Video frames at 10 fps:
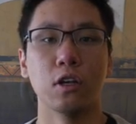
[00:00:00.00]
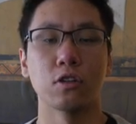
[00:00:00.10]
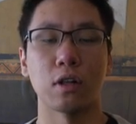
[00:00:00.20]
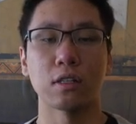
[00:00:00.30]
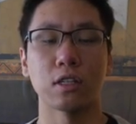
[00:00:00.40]

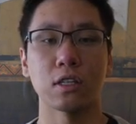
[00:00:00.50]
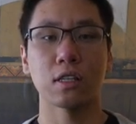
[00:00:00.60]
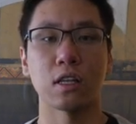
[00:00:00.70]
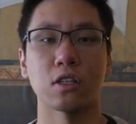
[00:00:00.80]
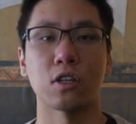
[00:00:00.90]
So let's
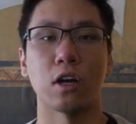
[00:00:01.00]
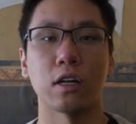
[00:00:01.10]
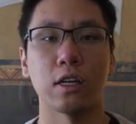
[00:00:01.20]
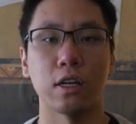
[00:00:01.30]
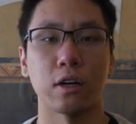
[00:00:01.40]
just get
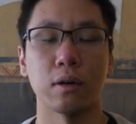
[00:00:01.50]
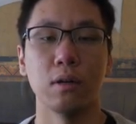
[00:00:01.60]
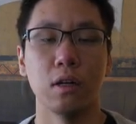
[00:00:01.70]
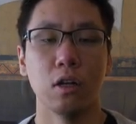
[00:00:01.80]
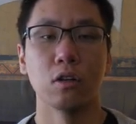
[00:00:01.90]
started here.
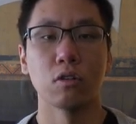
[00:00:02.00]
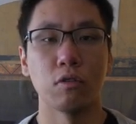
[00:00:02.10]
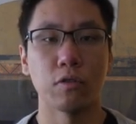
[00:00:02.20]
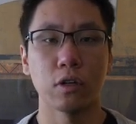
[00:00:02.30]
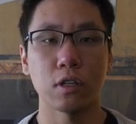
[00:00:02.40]

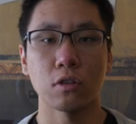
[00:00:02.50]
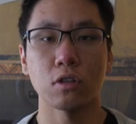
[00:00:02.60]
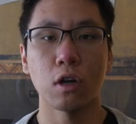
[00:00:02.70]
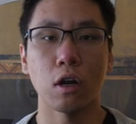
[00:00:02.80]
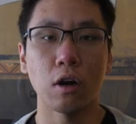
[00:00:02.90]
So first, I'll
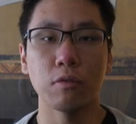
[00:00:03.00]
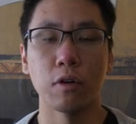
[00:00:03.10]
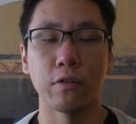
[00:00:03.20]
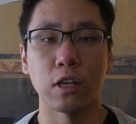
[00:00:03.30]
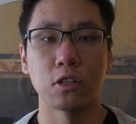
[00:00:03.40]
start off
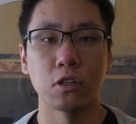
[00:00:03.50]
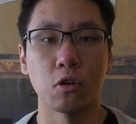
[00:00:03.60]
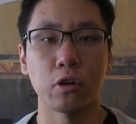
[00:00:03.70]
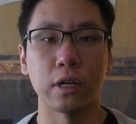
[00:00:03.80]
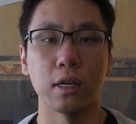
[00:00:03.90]
with a
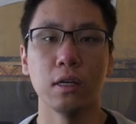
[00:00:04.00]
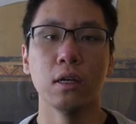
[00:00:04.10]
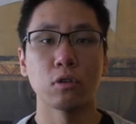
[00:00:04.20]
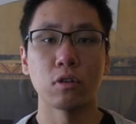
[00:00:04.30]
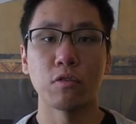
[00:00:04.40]
story.
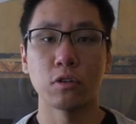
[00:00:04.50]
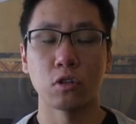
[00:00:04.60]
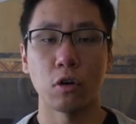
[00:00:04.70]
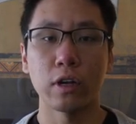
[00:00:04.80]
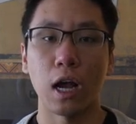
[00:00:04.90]
So the
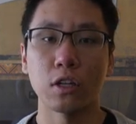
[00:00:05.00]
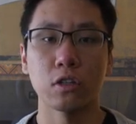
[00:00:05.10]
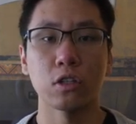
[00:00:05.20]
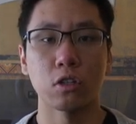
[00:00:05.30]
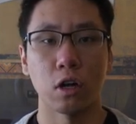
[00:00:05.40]
story
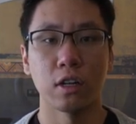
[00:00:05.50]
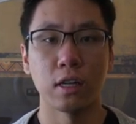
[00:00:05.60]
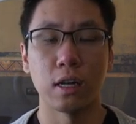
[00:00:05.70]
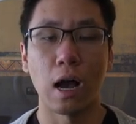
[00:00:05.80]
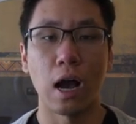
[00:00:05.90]
actually
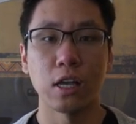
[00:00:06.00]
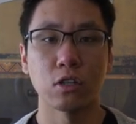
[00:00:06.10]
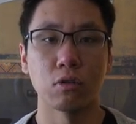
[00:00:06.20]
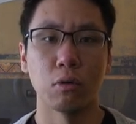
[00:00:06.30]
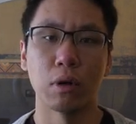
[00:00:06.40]
started in high
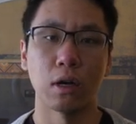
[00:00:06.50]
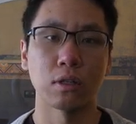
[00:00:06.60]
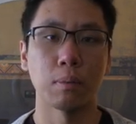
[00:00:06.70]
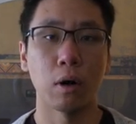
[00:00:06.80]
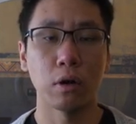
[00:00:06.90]
school when I
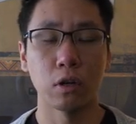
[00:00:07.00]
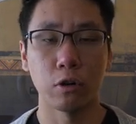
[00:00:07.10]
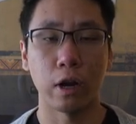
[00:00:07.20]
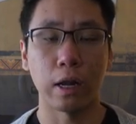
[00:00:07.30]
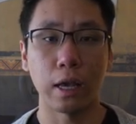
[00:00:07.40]
was about in
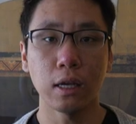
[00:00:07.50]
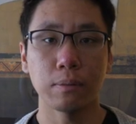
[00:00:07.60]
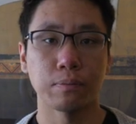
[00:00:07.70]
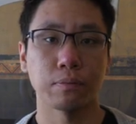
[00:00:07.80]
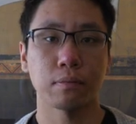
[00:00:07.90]
grade
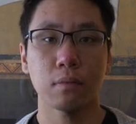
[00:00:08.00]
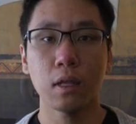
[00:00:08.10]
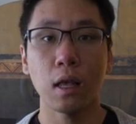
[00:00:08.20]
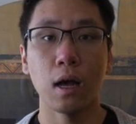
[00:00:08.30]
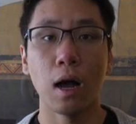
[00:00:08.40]
8.
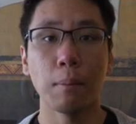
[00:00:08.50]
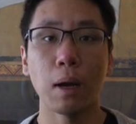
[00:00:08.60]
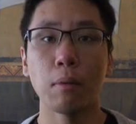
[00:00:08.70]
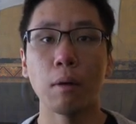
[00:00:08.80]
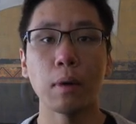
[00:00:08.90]

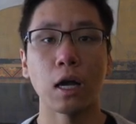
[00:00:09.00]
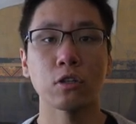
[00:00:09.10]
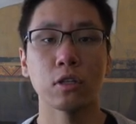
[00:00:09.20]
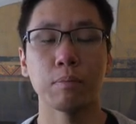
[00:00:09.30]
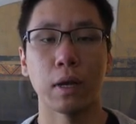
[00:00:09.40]
My mom
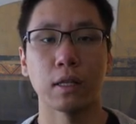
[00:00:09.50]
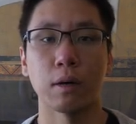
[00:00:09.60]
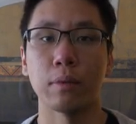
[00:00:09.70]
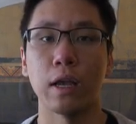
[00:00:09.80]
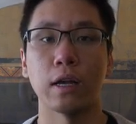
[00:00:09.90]
actually picked
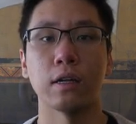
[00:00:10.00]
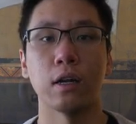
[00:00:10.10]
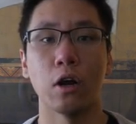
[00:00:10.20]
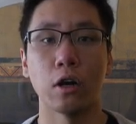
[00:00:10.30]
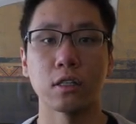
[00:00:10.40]
up
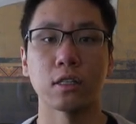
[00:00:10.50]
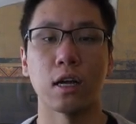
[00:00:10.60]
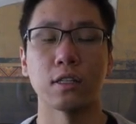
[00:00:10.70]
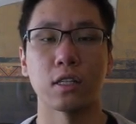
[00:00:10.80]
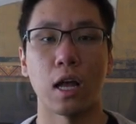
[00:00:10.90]
an earth
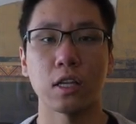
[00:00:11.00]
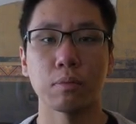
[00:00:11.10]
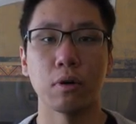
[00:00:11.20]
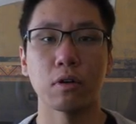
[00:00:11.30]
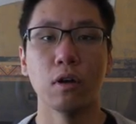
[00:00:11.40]
science
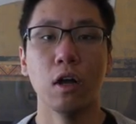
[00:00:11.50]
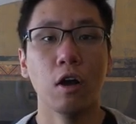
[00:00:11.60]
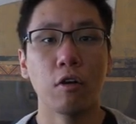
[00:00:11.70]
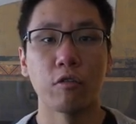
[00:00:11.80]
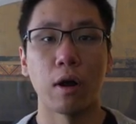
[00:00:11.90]
textbook
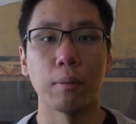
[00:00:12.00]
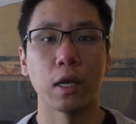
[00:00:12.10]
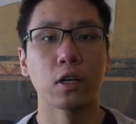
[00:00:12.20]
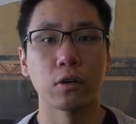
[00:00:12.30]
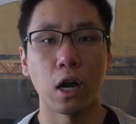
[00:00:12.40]
from
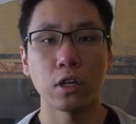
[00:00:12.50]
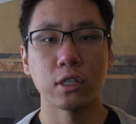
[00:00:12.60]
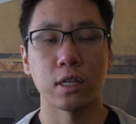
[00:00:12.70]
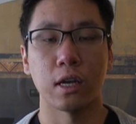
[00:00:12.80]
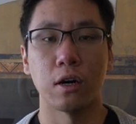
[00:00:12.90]
a garage
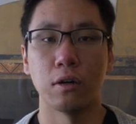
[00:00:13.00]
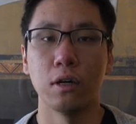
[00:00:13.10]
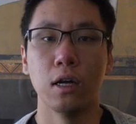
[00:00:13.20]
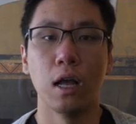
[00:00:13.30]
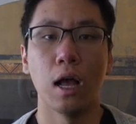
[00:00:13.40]

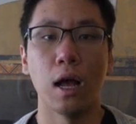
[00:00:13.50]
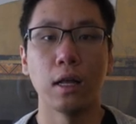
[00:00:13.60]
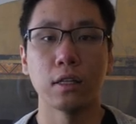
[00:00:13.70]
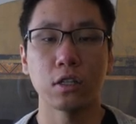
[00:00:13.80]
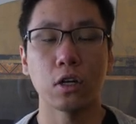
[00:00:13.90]
sale.
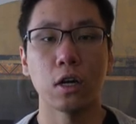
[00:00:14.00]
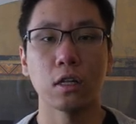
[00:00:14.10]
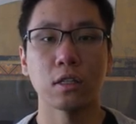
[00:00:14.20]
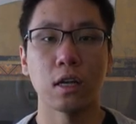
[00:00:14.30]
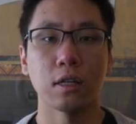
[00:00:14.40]
And this
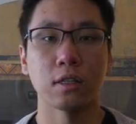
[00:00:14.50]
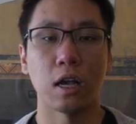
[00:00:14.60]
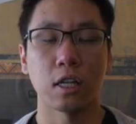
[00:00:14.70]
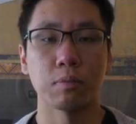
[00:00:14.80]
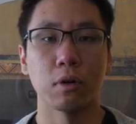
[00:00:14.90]
earth science
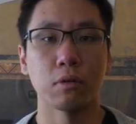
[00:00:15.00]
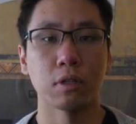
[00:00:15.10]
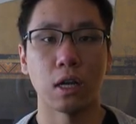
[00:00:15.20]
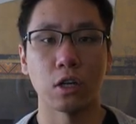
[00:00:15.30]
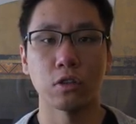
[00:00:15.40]
textbook
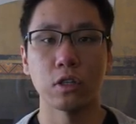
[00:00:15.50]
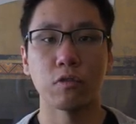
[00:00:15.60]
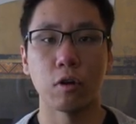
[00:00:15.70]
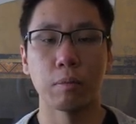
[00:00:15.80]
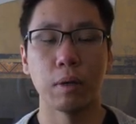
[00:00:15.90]
was actually
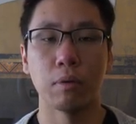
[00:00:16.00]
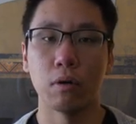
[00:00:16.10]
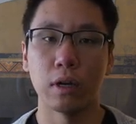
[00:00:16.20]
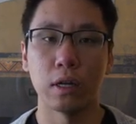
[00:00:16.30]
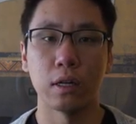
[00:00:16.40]
for
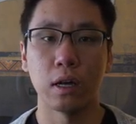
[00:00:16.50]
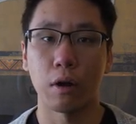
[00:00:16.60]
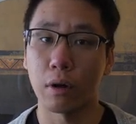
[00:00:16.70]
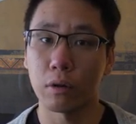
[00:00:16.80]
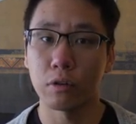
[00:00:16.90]
people in
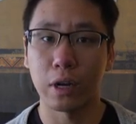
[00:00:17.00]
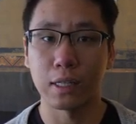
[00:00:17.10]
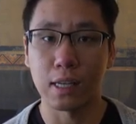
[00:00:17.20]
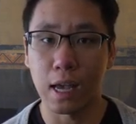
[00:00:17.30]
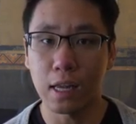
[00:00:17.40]
around
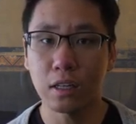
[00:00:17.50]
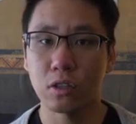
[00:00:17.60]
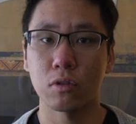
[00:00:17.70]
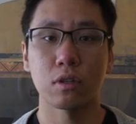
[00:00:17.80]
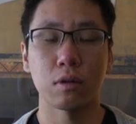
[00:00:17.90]
grade 10.
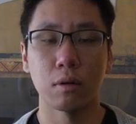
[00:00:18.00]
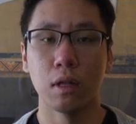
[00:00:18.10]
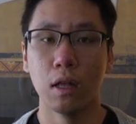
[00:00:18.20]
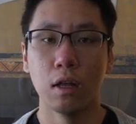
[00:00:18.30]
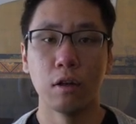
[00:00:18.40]
So it's
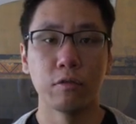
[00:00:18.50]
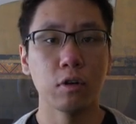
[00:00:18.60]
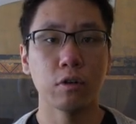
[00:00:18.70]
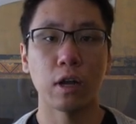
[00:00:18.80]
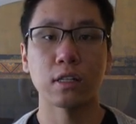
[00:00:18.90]
a
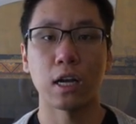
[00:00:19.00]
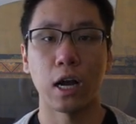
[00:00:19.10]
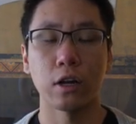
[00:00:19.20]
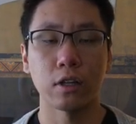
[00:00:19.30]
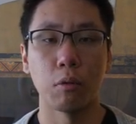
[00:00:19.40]
few grades
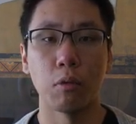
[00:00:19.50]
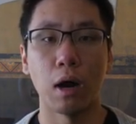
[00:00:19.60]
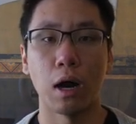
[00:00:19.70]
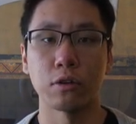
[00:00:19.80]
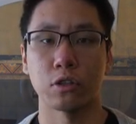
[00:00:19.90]
higher than
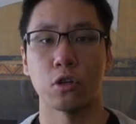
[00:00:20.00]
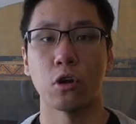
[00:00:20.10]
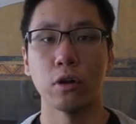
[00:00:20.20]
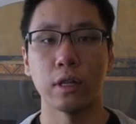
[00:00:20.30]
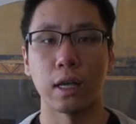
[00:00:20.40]
what I was
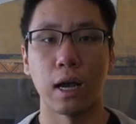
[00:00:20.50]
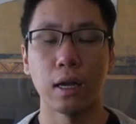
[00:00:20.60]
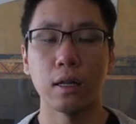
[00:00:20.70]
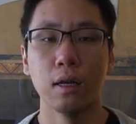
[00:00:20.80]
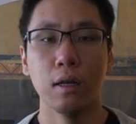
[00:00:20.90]
currently
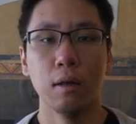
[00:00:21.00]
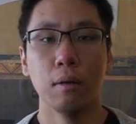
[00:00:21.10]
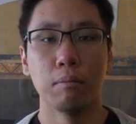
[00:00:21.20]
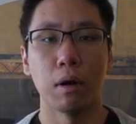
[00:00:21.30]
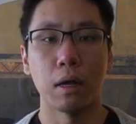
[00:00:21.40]
at.
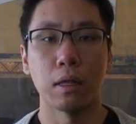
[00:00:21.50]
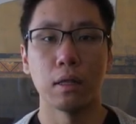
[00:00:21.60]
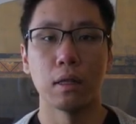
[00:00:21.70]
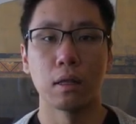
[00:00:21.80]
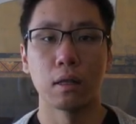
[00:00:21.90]
But